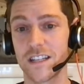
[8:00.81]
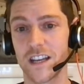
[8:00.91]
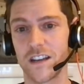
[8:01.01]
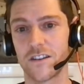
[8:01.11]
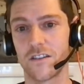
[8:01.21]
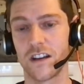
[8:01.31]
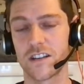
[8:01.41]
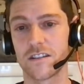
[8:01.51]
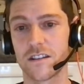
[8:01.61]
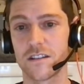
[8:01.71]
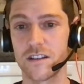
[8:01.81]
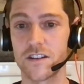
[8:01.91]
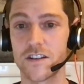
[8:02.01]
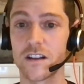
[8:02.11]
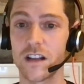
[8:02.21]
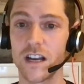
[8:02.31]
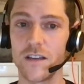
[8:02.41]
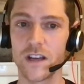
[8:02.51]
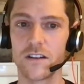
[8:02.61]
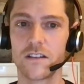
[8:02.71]
integrations such as
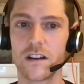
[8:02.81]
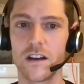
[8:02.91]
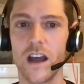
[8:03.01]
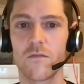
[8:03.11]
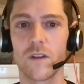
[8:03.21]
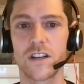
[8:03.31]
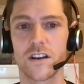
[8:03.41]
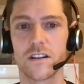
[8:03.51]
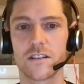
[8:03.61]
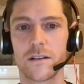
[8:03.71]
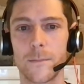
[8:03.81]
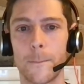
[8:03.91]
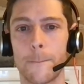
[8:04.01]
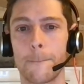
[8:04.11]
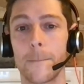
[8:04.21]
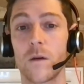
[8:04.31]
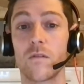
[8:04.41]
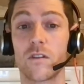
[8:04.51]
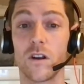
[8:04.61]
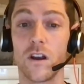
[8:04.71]
Klaviyo and Recharge, and we've
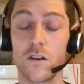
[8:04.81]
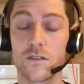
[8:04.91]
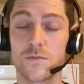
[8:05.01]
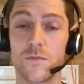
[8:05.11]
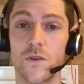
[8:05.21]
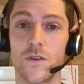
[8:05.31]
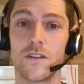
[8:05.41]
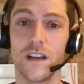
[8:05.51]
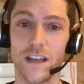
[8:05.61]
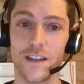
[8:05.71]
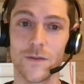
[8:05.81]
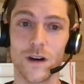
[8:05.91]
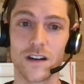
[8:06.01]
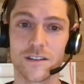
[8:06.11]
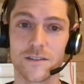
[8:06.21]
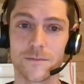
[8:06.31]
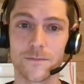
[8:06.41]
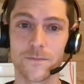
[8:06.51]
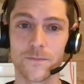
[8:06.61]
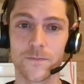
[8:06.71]
got lots more in the works.
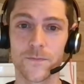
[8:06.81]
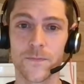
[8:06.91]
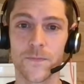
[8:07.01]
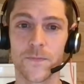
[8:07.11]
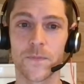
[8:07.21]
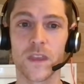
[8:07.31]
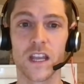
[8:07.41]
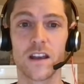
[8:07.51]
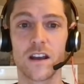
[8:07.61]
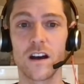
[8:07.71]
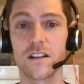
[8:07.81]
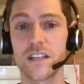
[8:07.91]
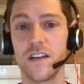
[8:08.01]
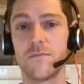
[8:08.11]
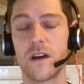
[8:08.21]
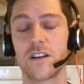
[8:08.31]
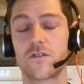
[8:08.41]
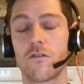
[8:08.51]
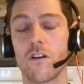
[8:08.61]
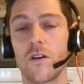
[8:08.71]
Our team has
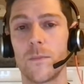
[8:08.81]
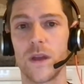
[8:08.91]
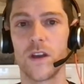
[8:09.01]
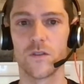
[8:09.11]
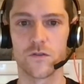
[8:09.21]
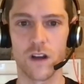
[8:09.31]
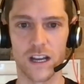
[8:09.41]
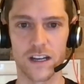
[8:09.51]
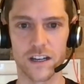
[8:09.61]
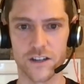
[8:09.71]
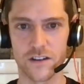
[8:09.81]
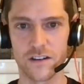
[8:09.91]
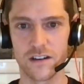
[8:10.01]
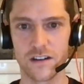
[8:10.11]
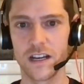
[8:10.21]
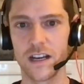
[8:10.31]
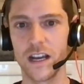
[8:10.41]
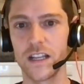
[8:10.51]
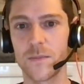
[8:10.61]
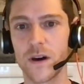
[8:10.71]
grown beyond recognition.
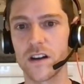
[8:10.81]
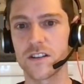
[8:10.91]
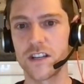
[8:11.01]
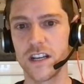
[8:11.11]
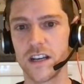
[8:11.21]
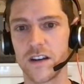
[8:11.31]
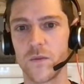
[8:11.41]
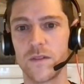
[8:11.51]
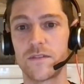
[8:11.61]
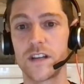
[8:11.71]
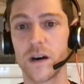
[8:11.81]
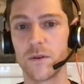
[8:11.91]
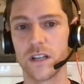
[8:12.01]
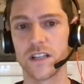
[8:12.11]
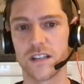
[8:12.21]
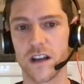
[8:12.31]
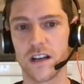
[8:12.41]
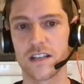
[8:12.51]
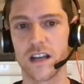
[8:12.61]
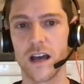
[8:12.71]
In the past year, we've doubled in
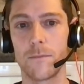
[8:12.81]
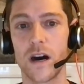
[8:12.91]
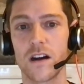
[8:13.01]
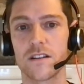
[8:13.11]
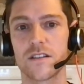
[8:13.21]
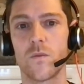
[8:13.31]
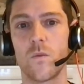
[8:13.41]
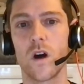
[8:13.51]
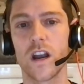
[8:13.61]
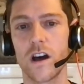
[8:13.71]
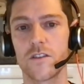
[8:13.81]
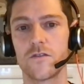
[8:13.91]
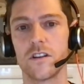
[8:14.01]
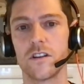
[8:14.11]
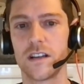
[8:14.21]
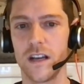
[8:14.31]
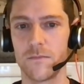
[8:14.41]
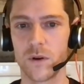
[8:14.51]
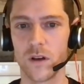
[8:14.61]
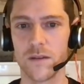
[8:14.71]
size and passed the 100
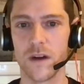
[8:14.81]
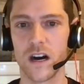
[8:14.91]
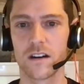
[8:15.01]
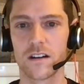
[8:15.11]
employee mark.